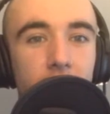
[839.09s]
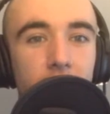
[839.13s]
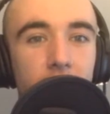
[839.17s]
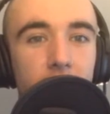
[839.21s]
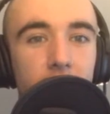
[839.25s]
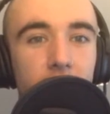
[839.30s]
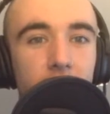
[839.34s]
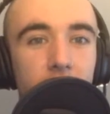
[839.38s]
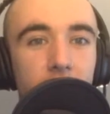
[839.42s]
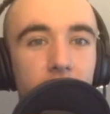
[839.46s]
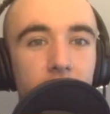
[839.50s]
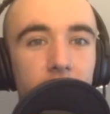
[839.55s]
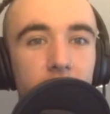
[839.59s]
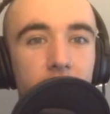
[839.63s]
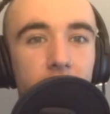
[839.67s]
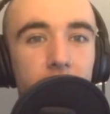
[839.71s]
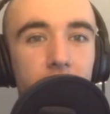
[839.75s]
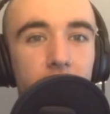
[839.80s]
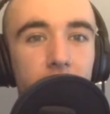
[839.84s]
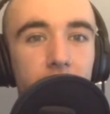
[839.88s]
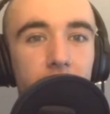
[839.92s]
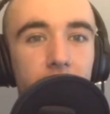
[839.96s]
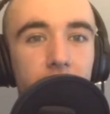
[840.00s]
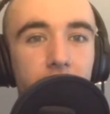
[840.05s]

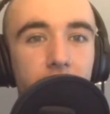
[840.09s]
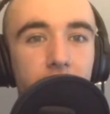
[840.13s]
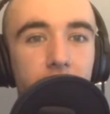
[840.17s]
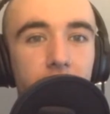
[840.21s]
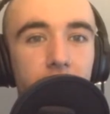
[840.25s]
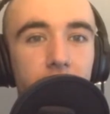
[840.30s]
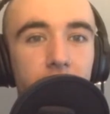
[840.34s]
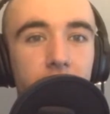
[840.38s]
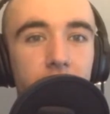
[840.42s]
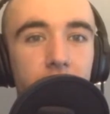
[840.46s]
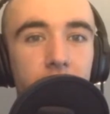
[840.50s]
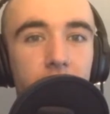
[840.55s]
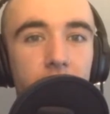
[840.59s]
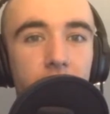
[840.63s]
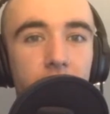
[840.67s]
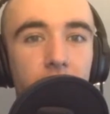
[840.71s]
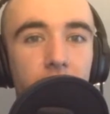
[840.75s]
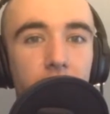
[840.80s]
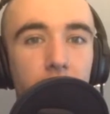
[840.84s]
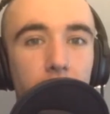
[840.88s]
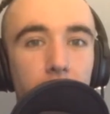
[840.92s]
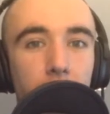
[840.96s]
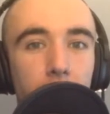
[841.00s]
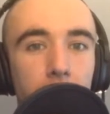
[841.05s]

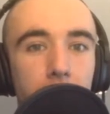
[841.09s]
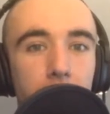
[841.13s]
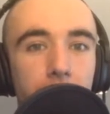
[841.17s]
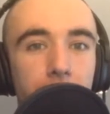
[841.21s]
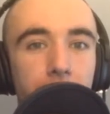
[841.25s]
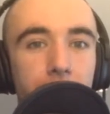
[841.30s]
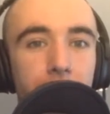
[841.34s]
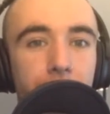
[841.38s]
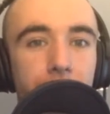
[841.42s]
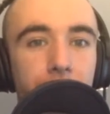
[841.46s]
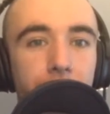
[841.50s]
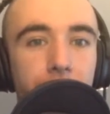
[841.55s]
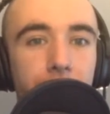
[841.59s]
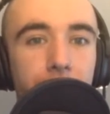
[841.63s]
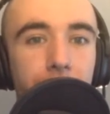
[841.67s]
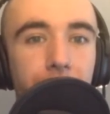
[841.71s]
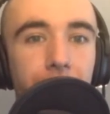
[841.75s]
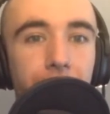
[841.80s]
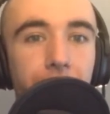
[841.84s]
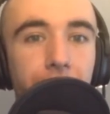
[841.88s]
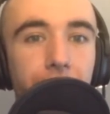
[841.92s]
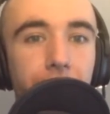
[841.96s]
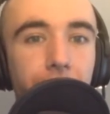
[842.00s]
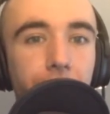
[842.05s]

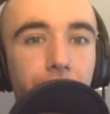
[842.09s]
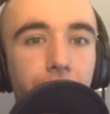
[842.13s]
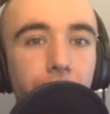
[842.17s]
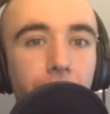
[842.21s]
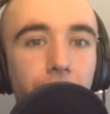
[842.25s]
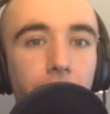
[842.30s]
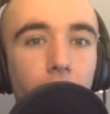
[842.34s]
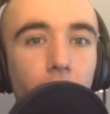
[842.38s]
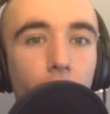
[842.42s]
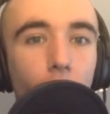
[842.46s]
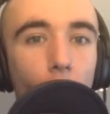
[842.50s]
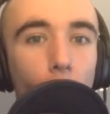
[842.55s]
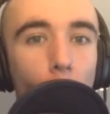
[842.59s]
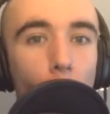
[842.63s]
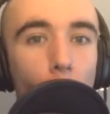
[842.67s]
[no speech]